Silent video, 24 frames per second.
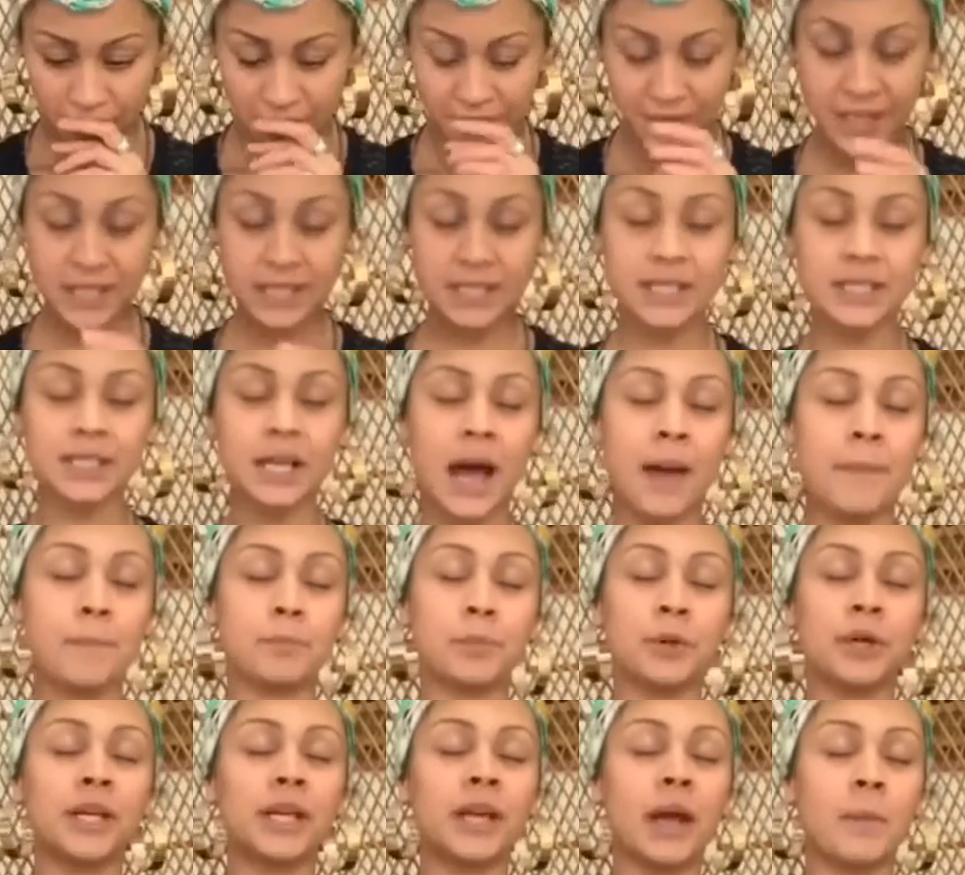
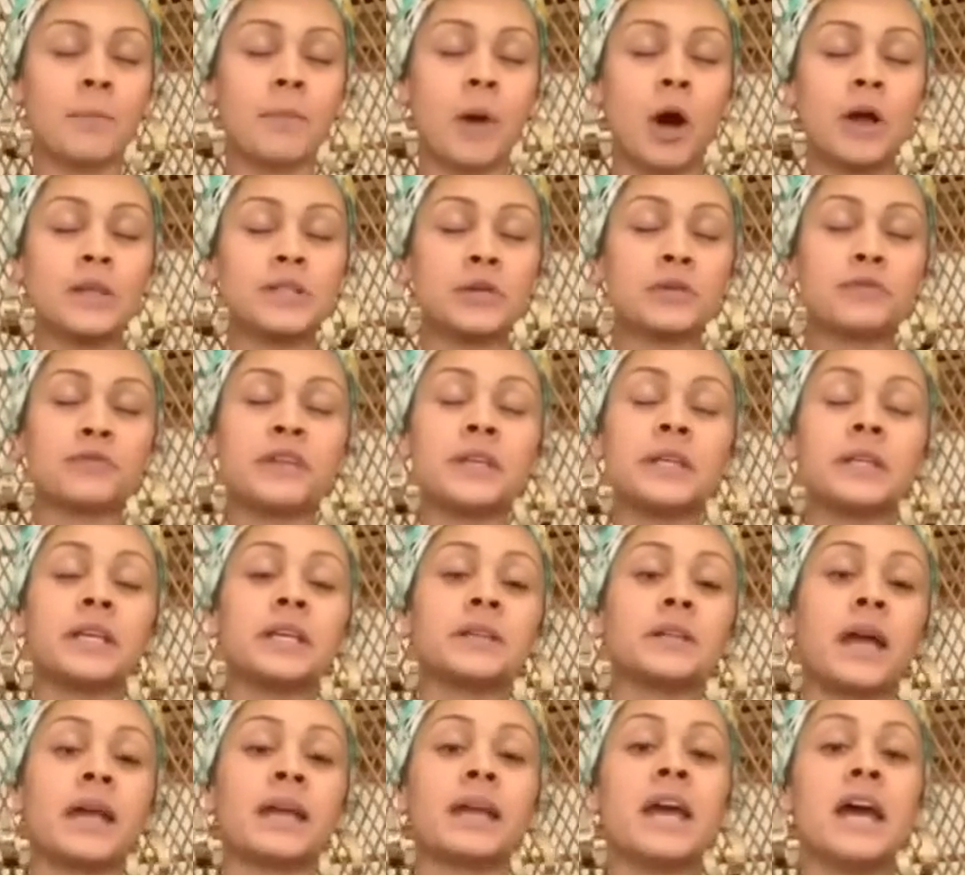I'm also feeling
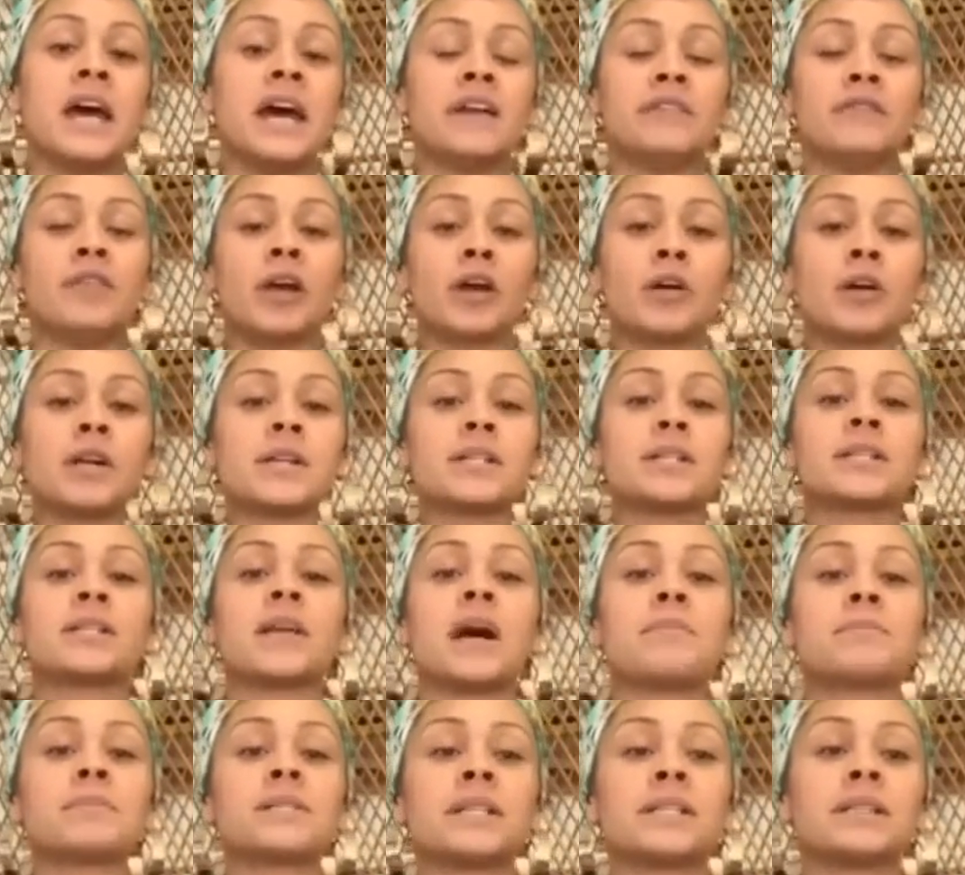like there is
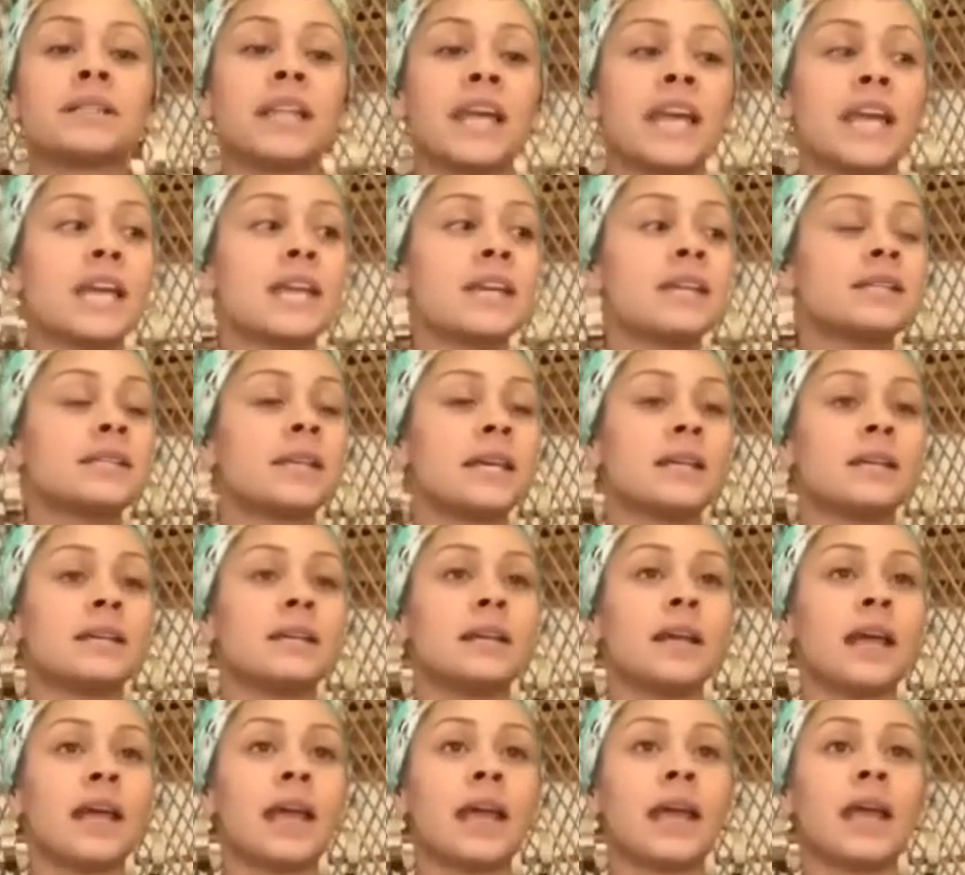some delays
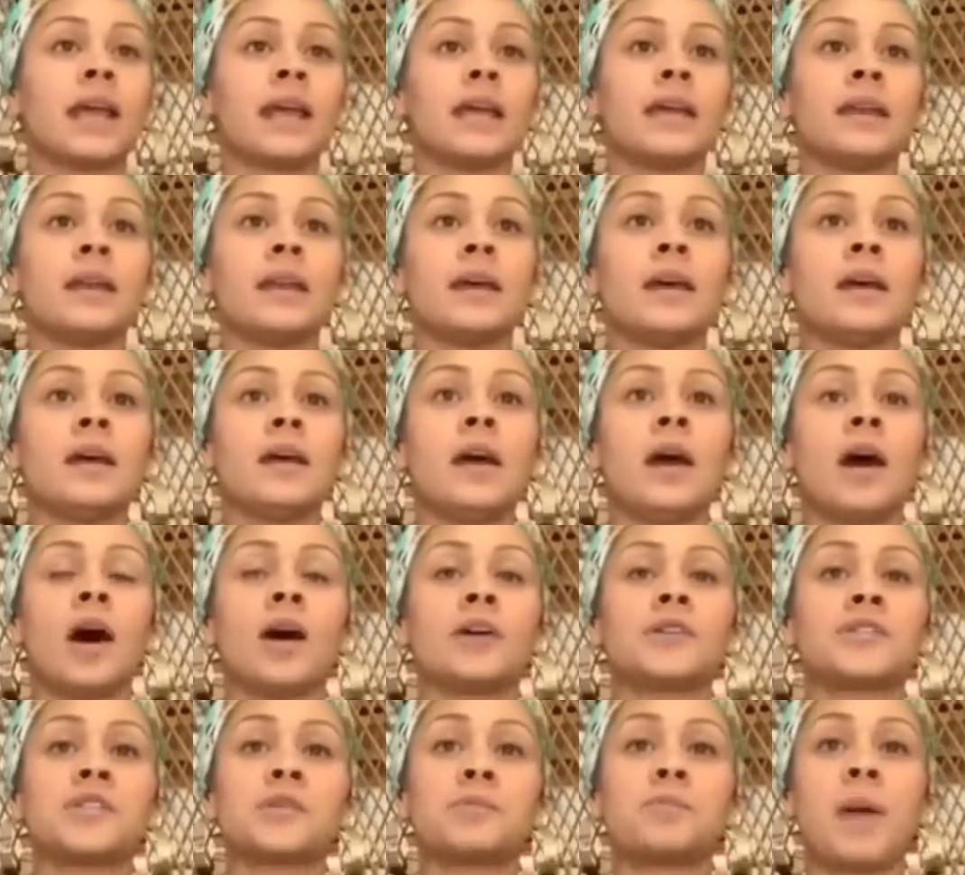in
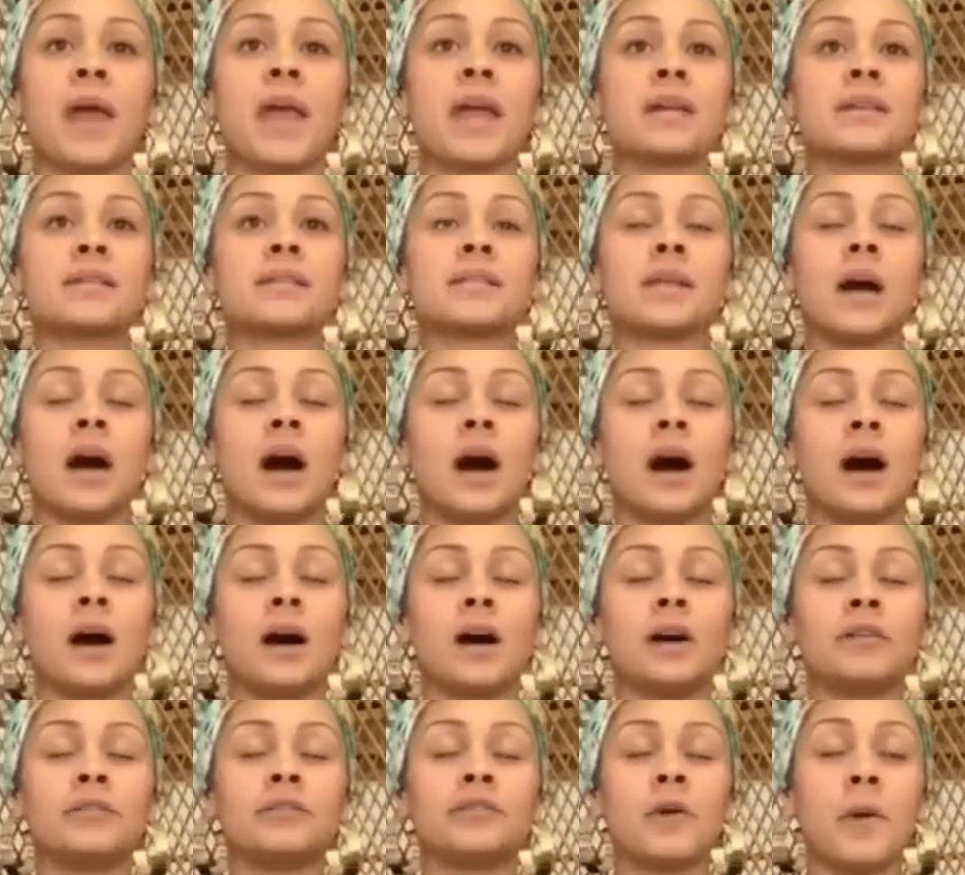a space
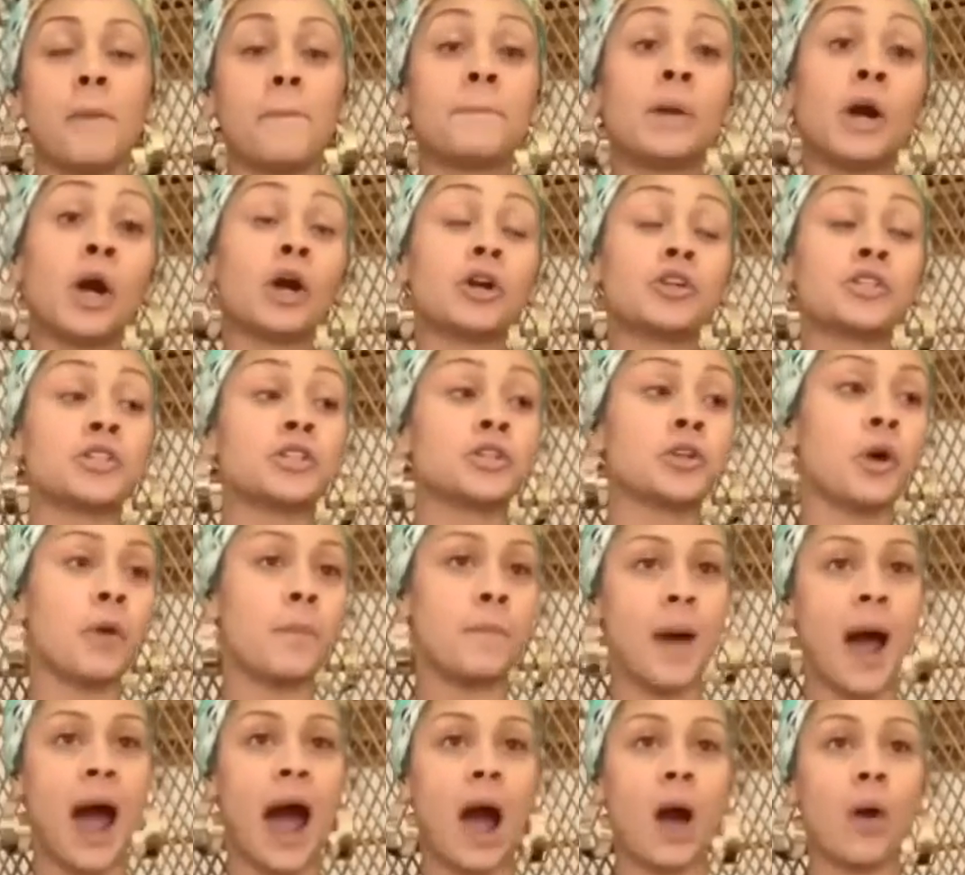of personal
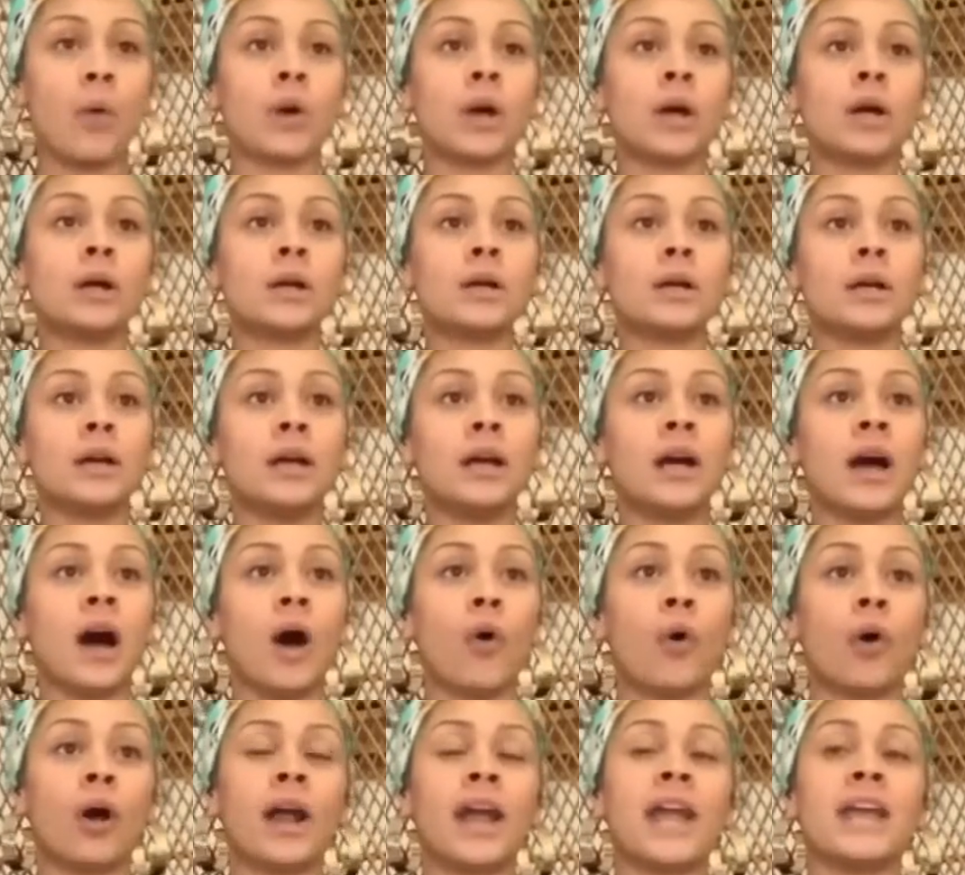power
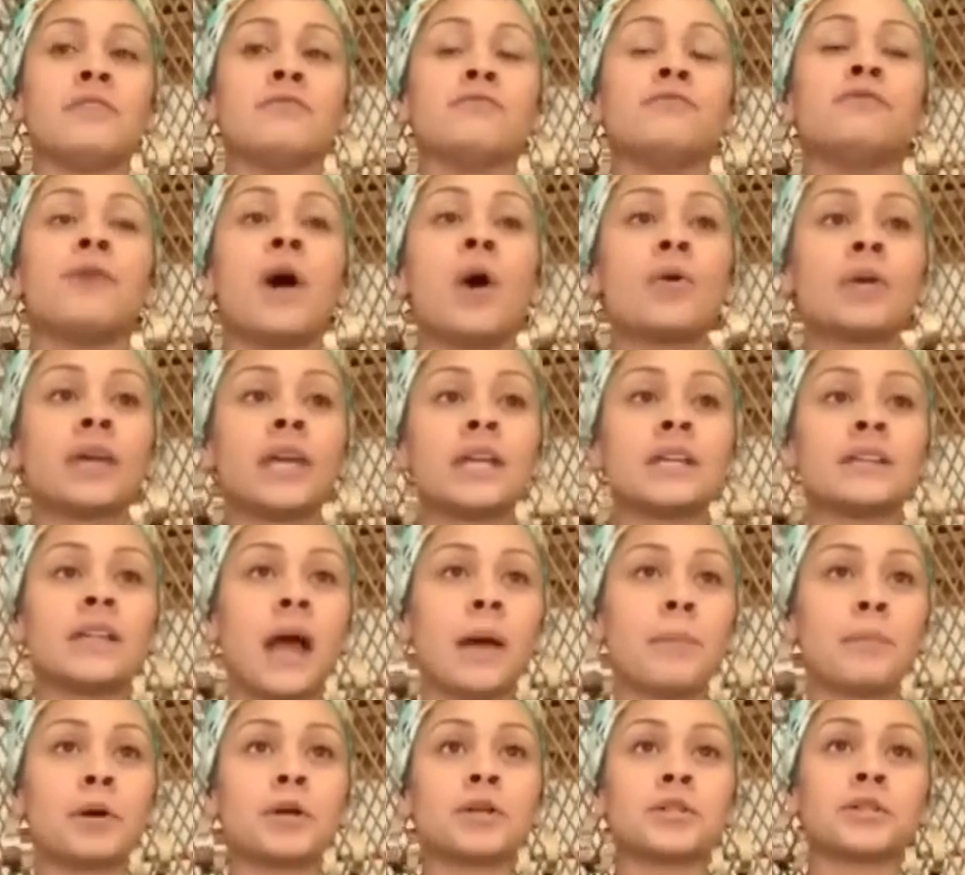or invoking
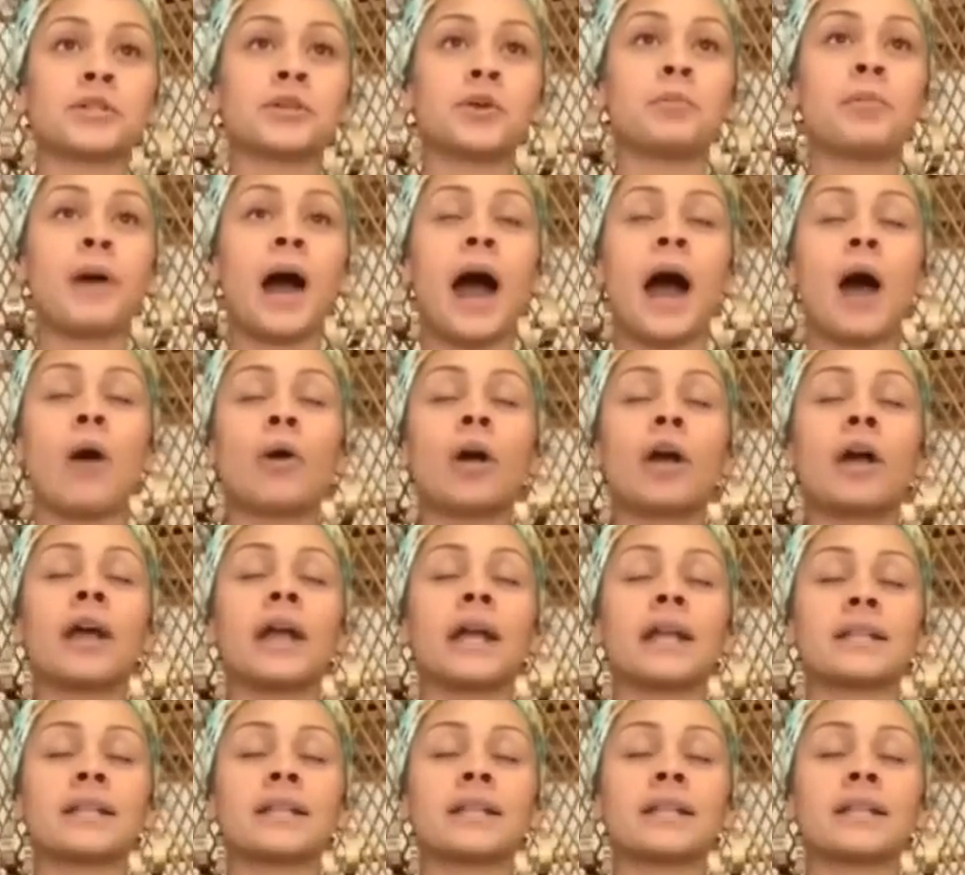that personal power.